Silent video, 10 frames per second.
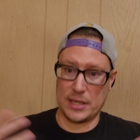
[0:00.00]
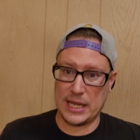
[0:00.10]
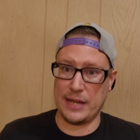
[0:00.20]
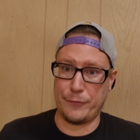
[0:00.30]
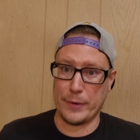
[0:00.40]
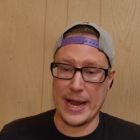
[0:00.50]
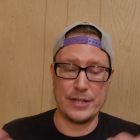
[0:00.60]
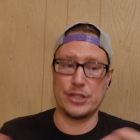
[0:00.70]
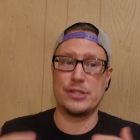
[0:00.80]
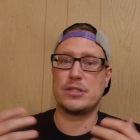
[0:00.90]
key free
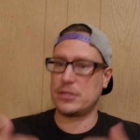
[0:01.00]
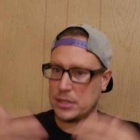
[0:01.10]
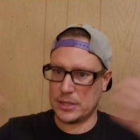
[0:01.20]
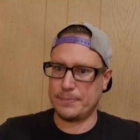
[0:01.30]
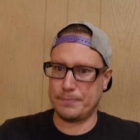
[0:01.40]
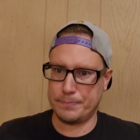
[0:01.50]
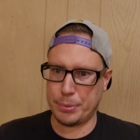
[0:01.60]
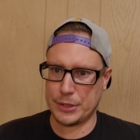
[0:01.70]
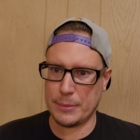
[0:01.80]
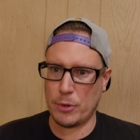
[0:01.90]
agents to
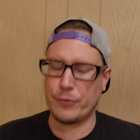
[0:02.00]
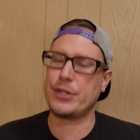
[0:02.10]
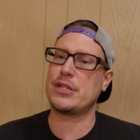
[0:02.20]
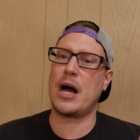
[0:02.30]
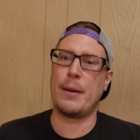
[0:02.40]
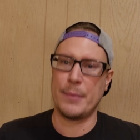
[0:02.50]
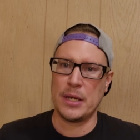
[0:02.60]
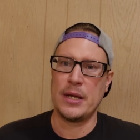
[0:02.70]
put them over the top